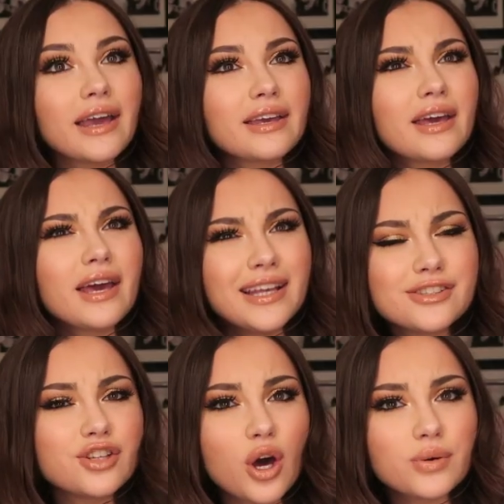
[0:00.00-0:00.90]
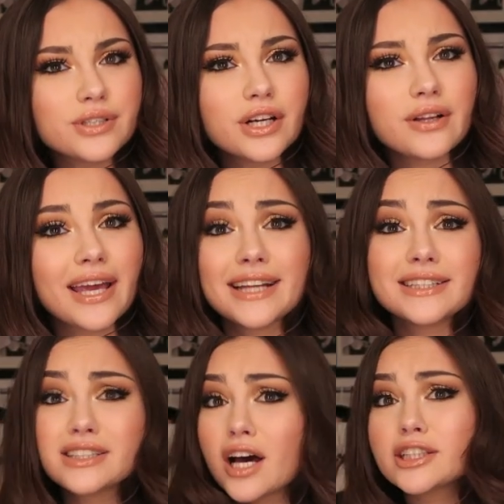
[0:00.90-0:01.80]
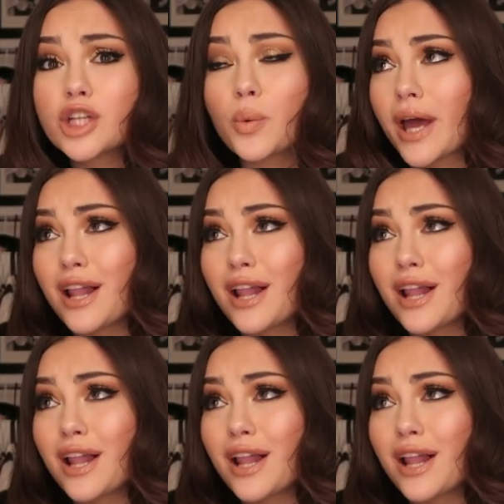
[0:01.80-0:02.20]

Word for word: like it snows here like it does not snow in